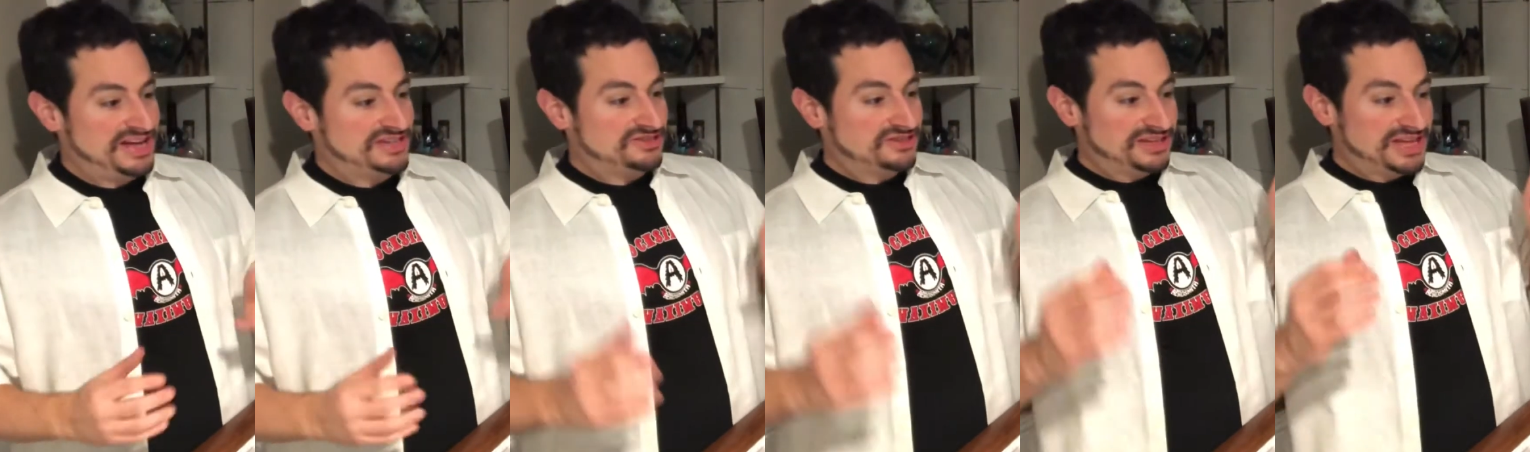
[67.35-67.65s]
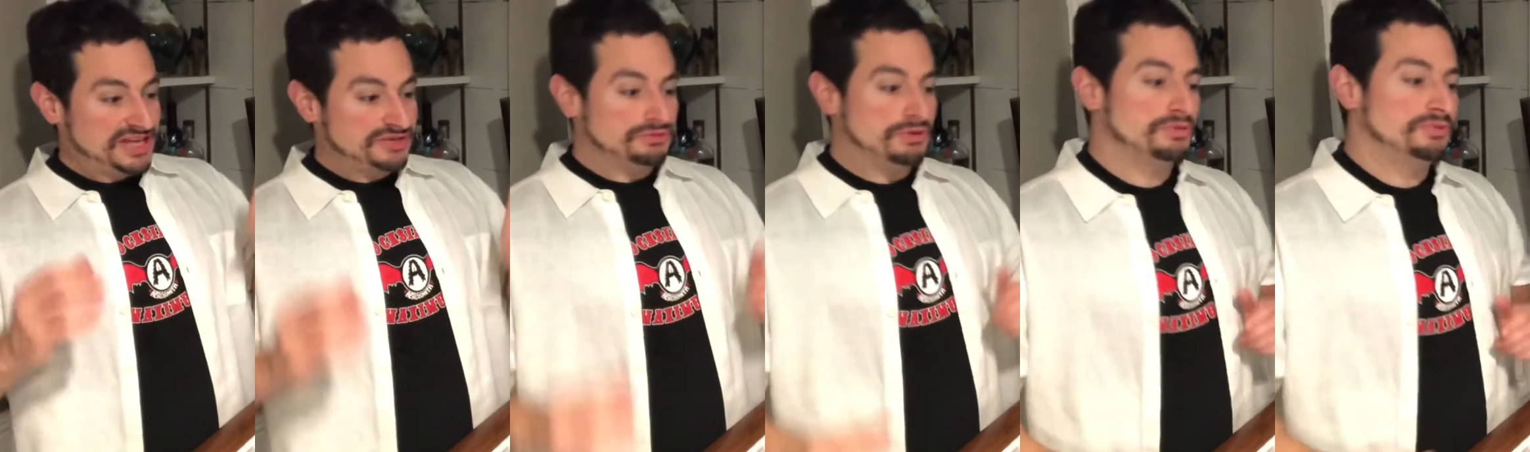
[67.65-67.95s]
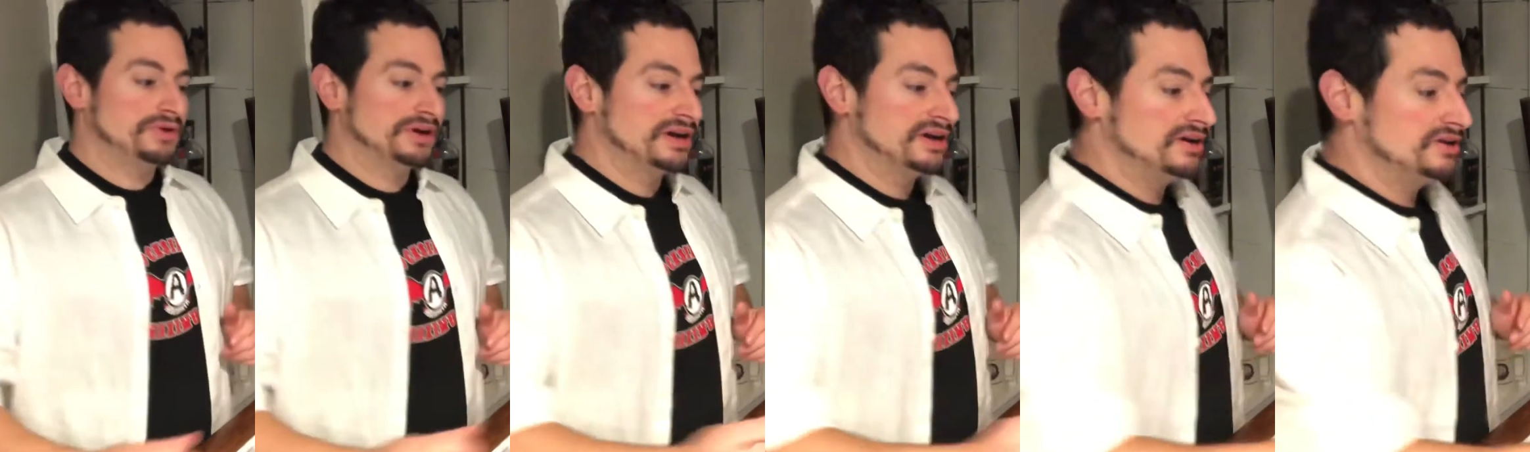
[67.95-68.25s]
So that's what we're
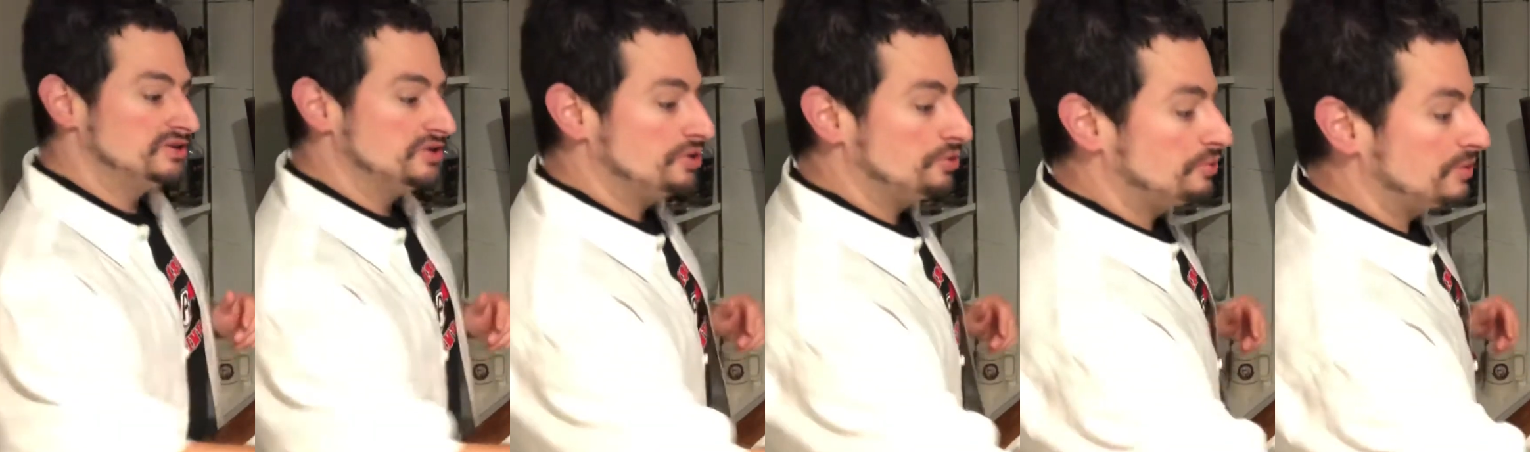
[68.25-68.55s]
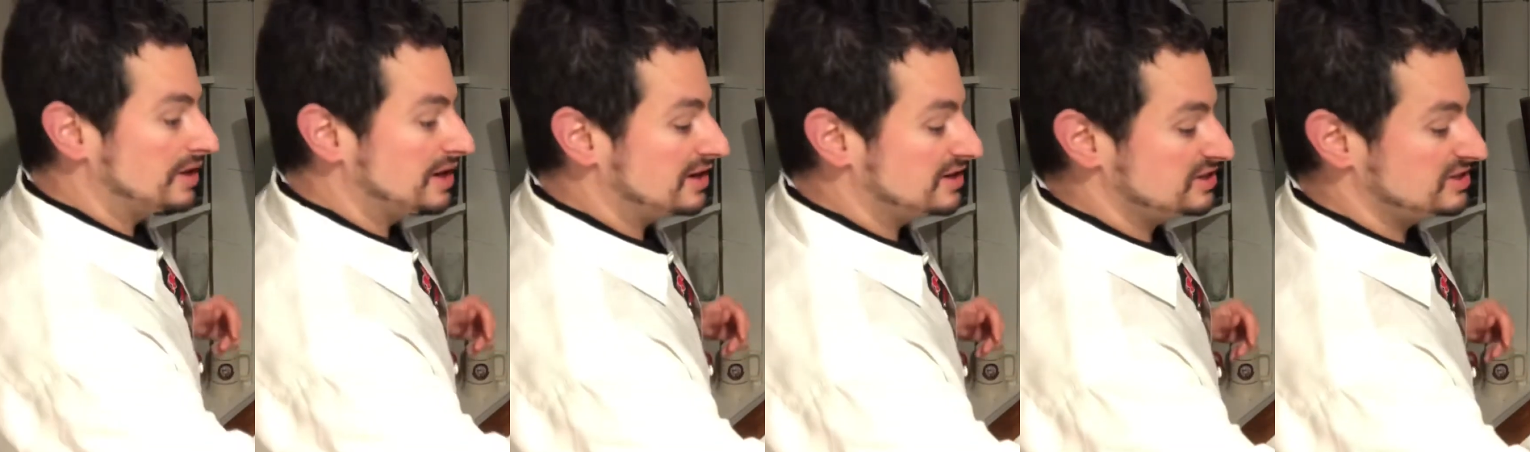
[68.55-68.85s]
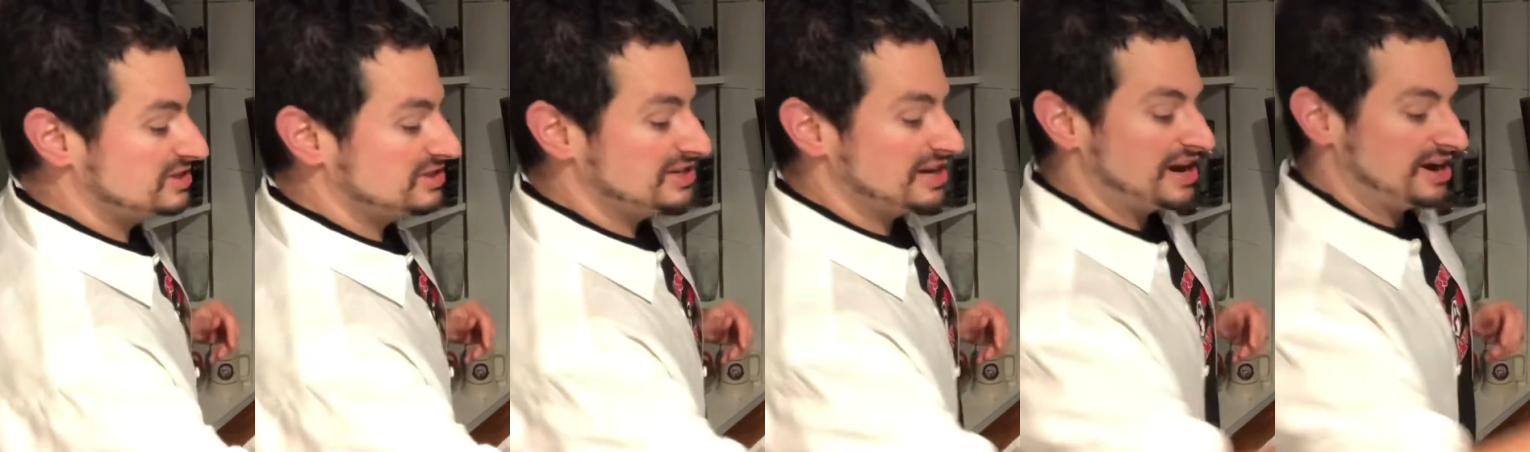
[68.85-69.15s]
going to do. We're going to
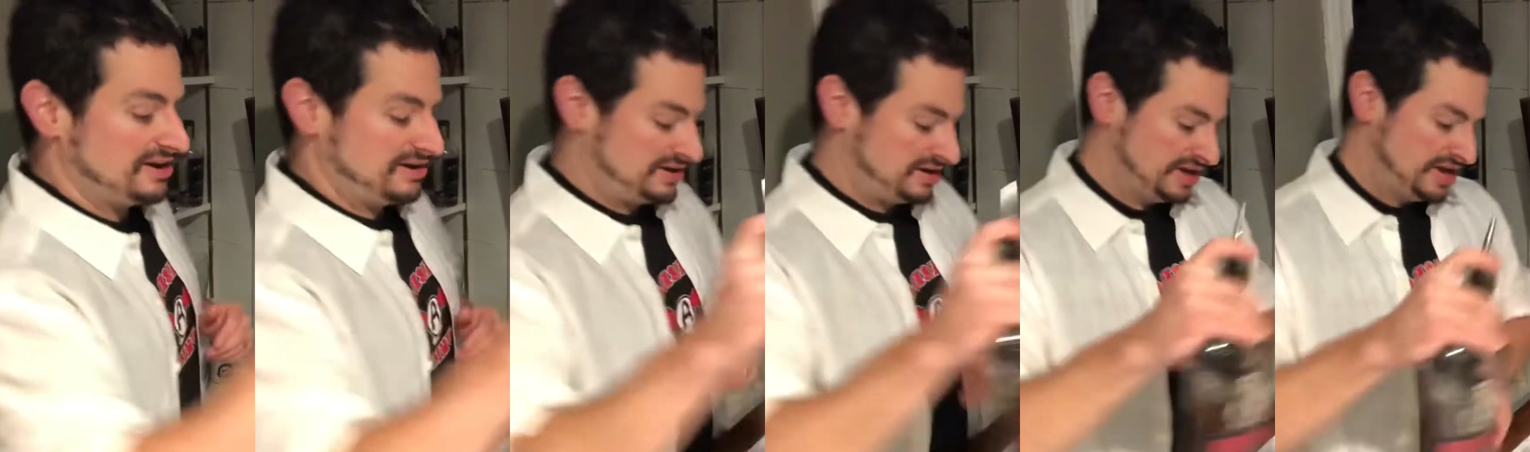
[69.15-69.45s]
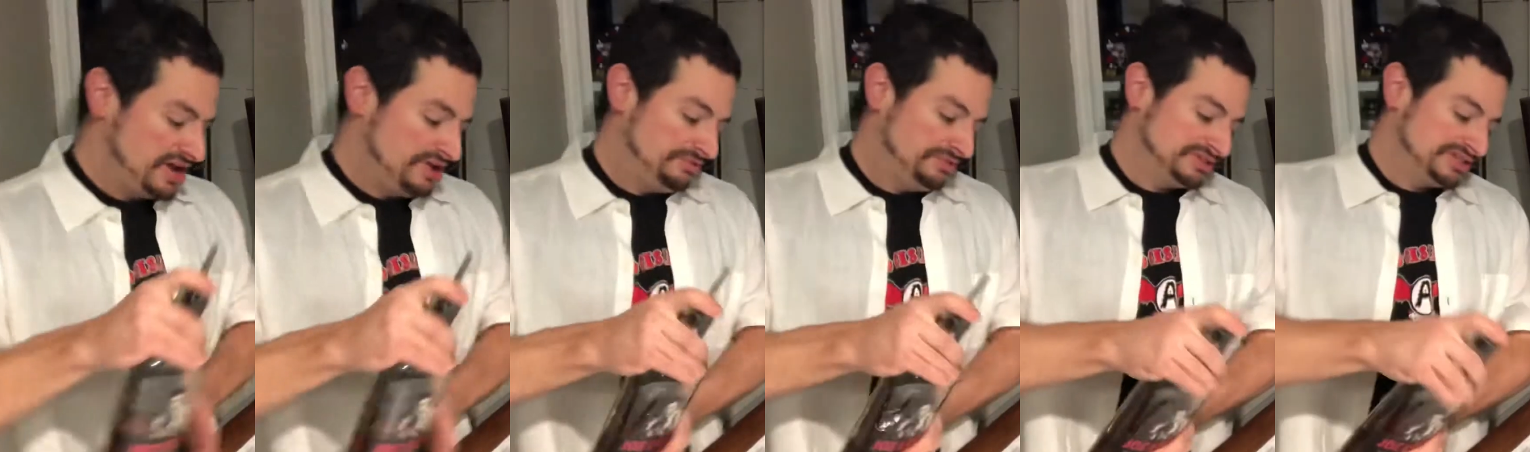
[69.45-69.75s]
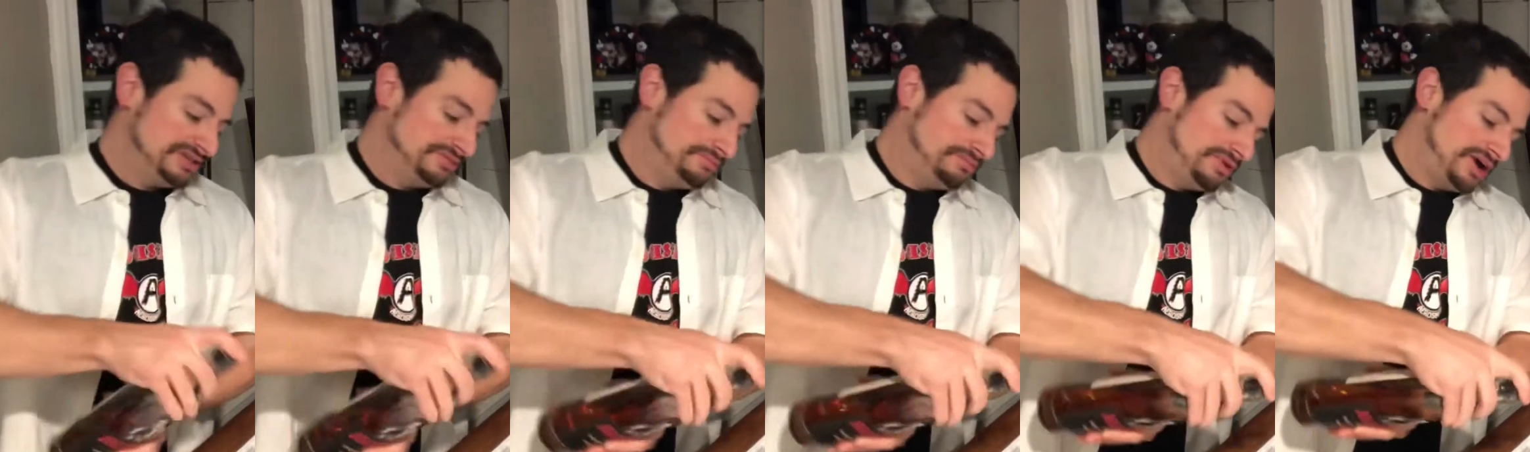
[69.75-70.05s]
start with
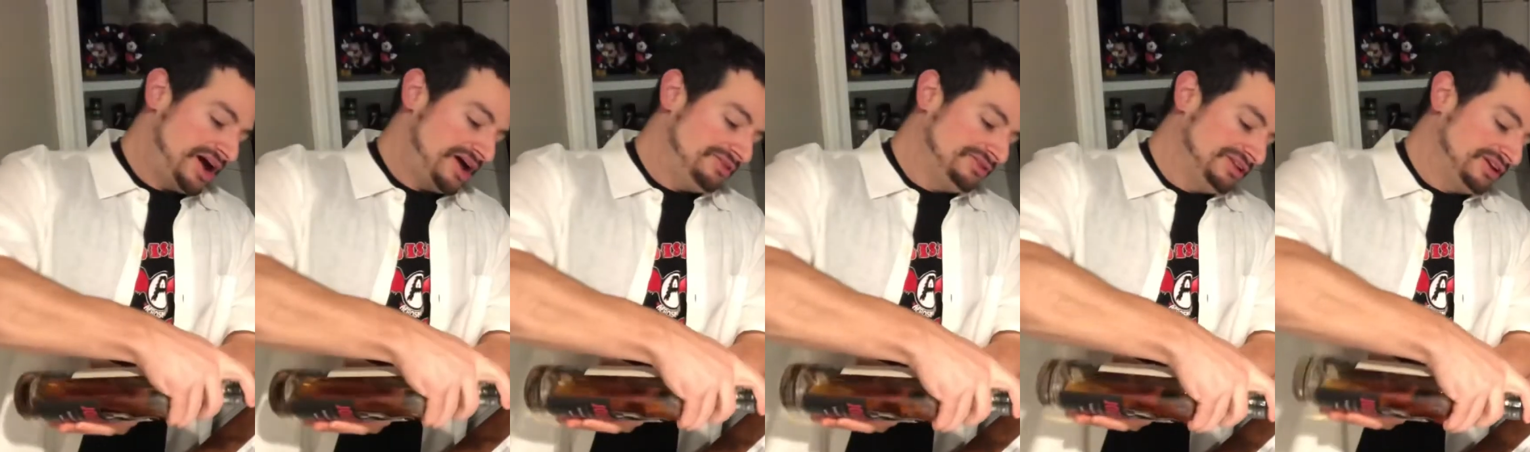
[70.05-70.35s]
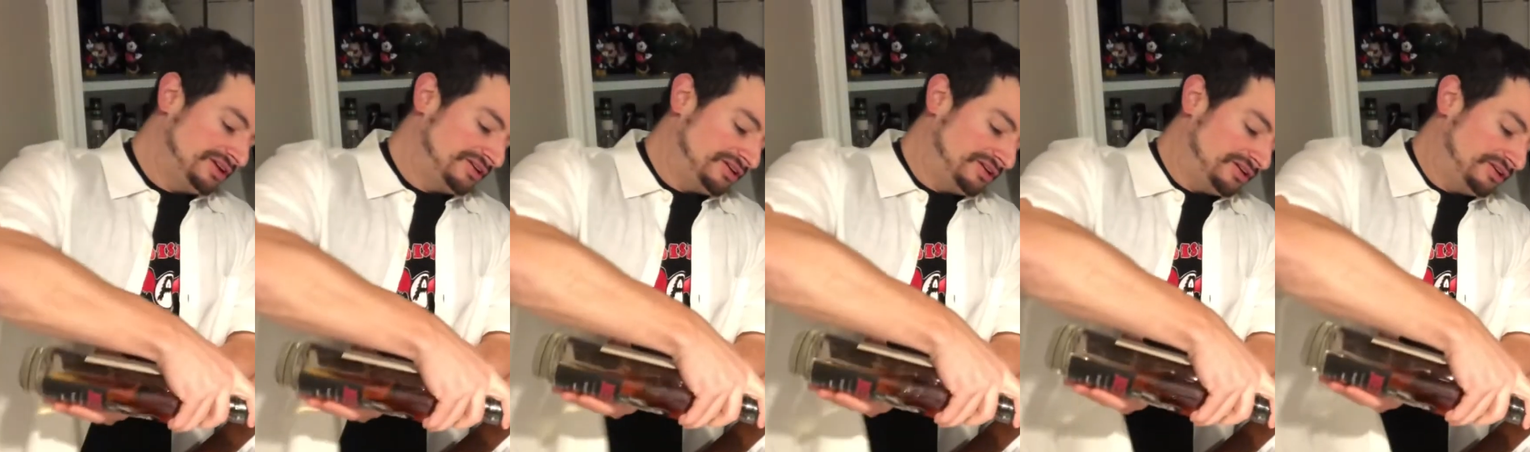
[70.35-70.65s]
some brown liquor.